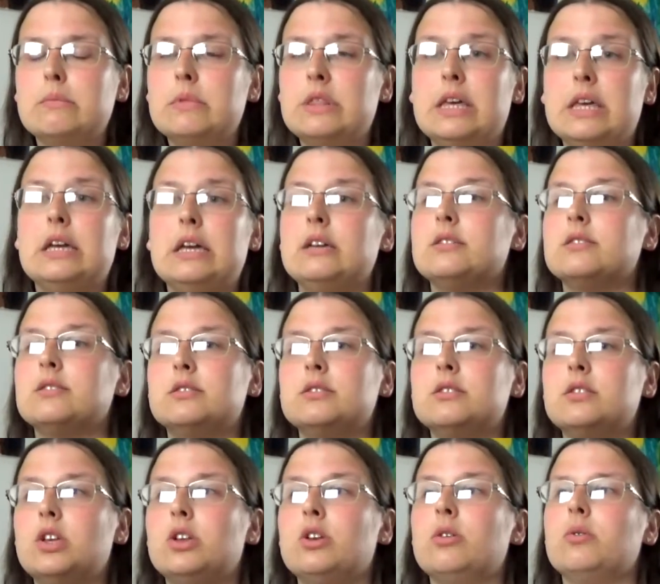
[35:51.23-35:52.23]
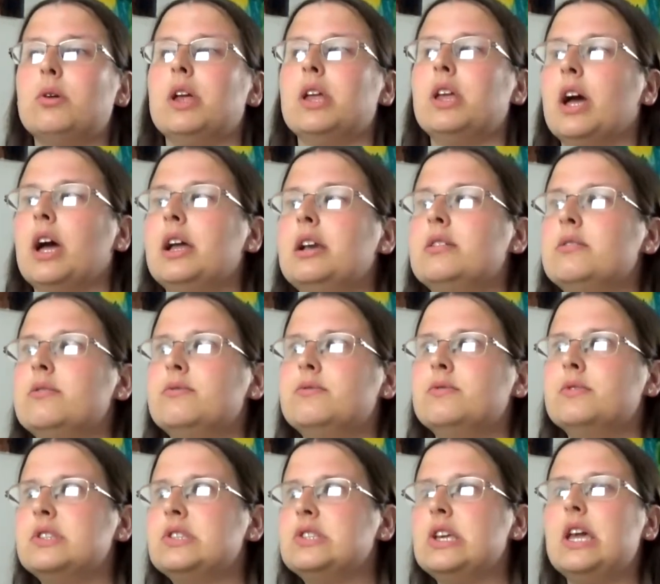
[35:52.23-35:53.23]
things, you know, and kind of
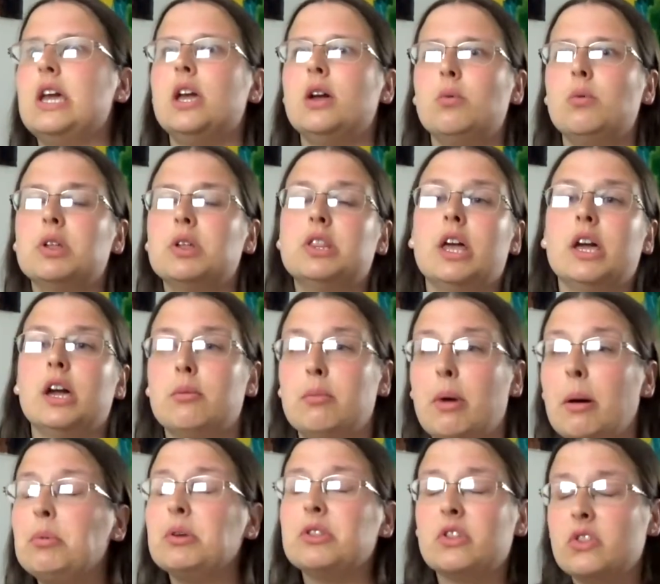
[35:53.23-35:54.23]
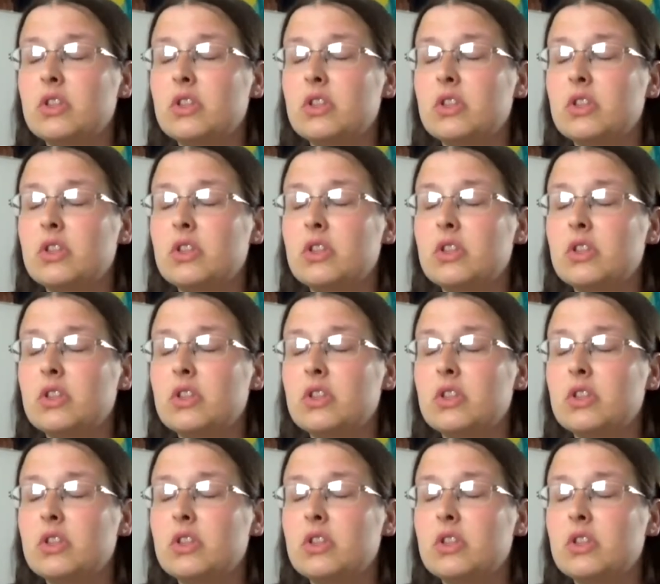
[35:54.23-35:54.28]
seeing what they come up with.